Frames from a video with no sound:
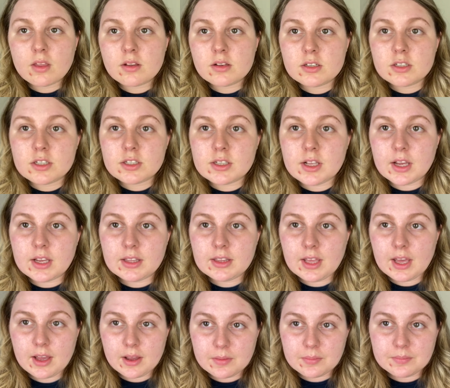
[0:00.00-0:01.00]
just like
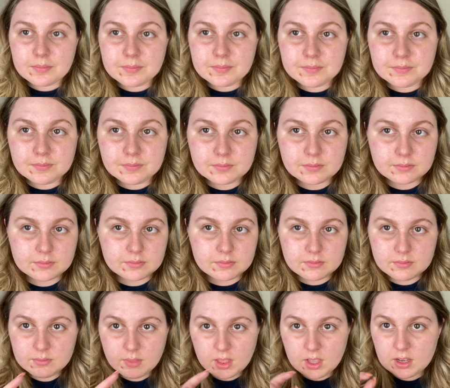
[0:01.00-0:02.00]
that.
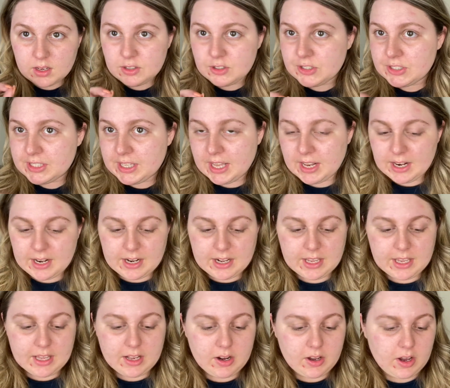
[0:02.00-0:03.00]
Just added a
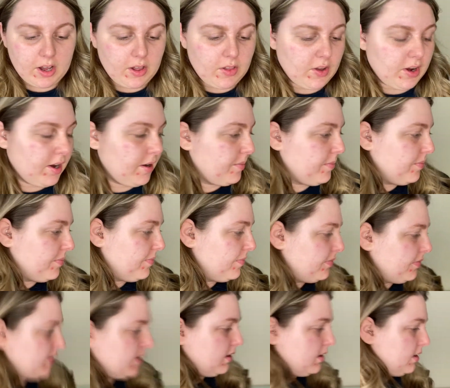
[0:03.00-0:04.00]
hint of color.
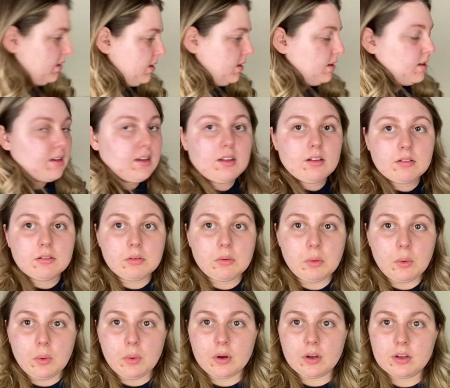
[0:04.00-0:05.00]

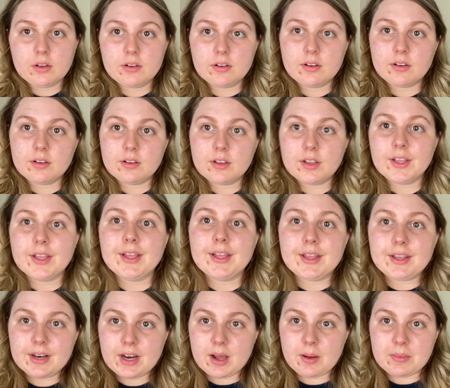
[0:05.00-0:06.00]
Ooh.
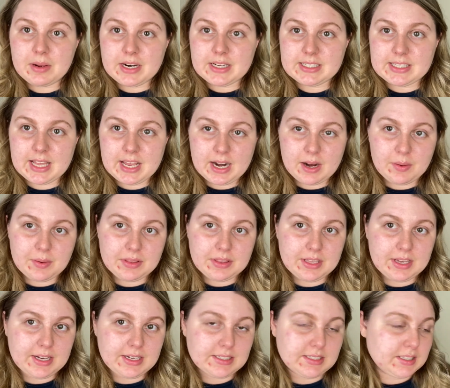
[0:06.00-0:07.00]
Now I'm gonna set it with
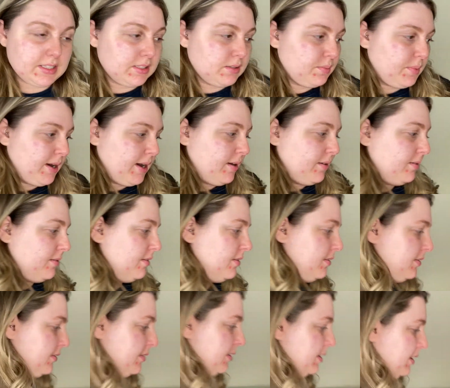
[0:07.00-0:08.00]
the Essence Brow
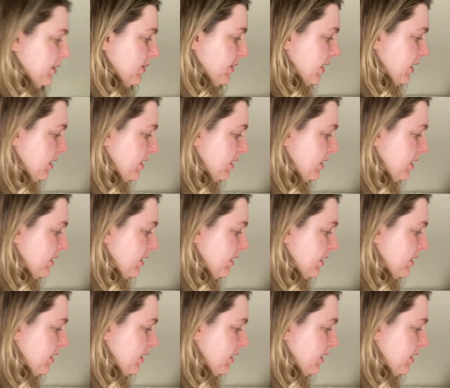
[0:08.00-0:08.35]
really quick.